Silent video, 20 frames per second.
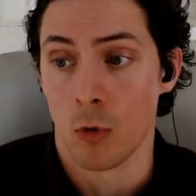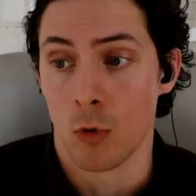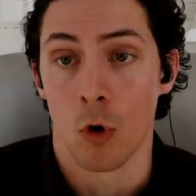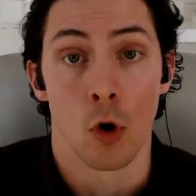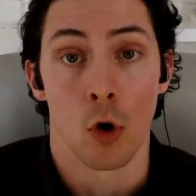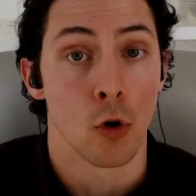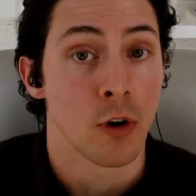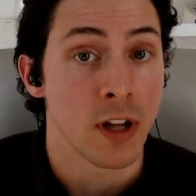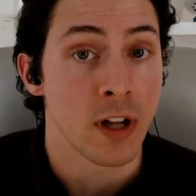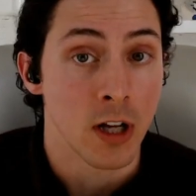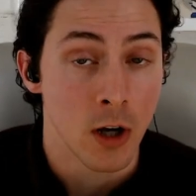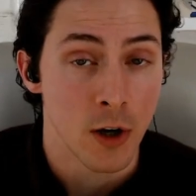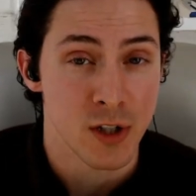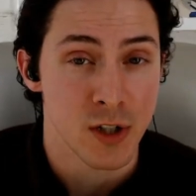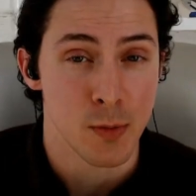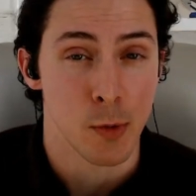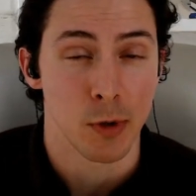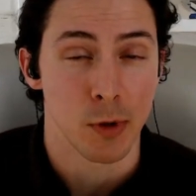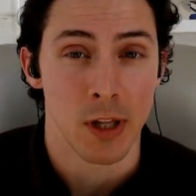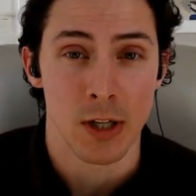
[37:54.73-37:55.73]
earning
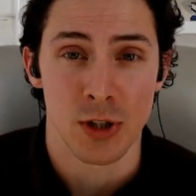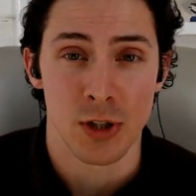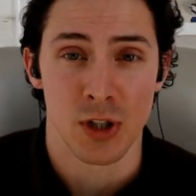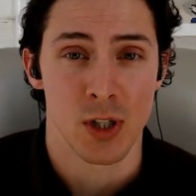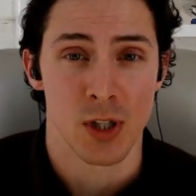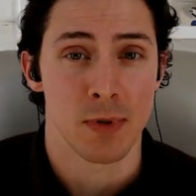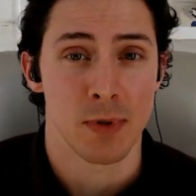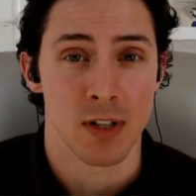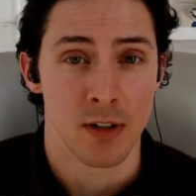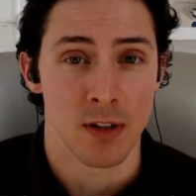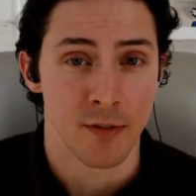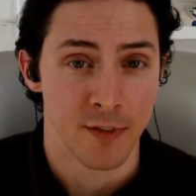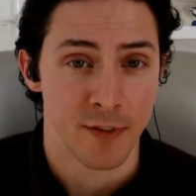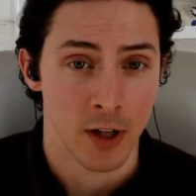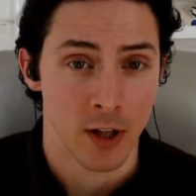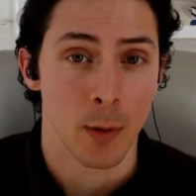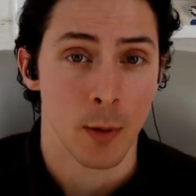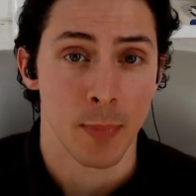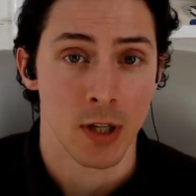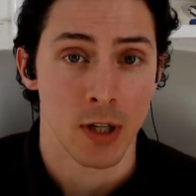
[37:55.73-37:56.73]
customer relationships and
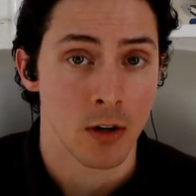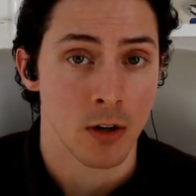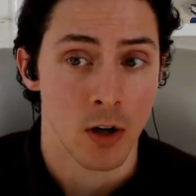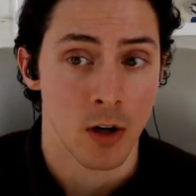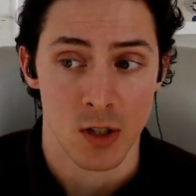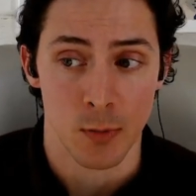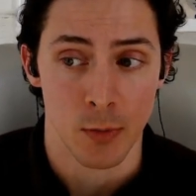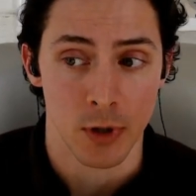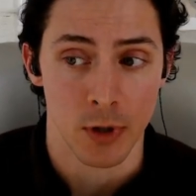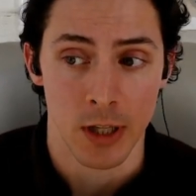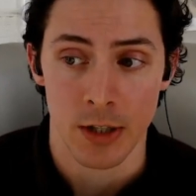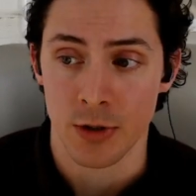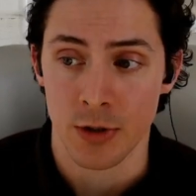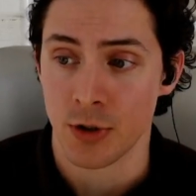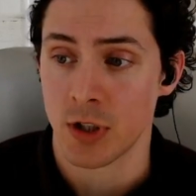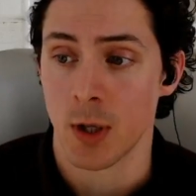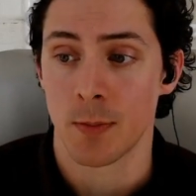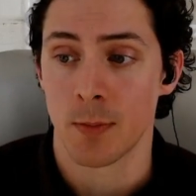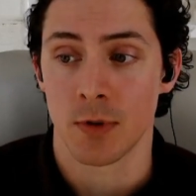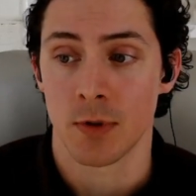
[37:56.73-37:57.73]
developing customer
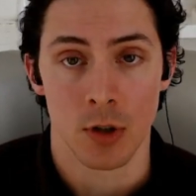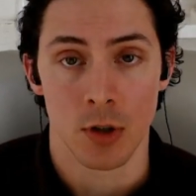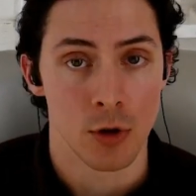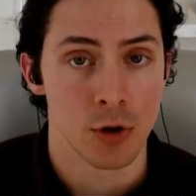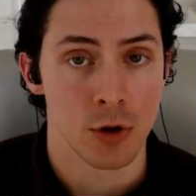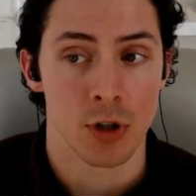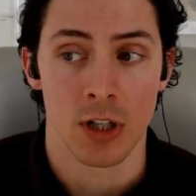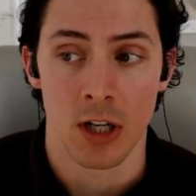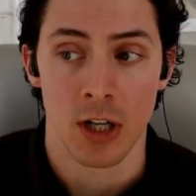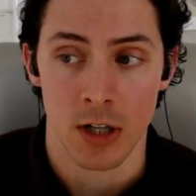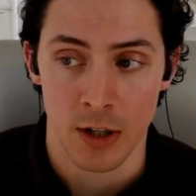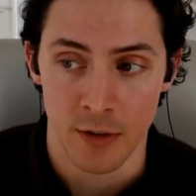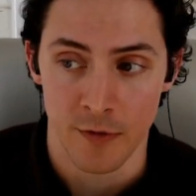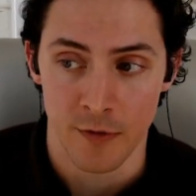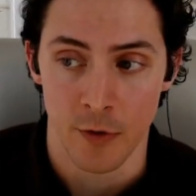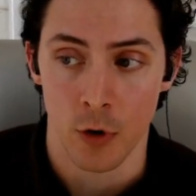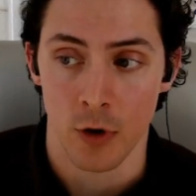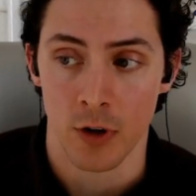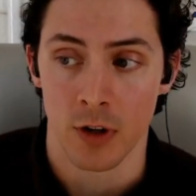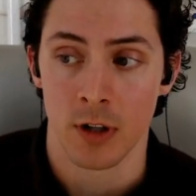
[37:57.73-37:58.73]
relationships, you should get
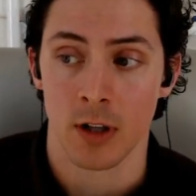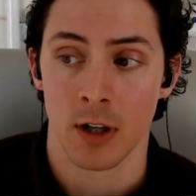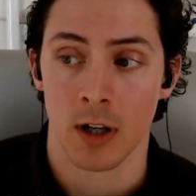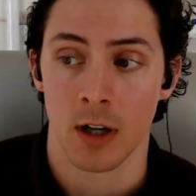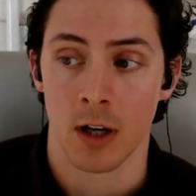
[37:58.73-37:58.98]
converted.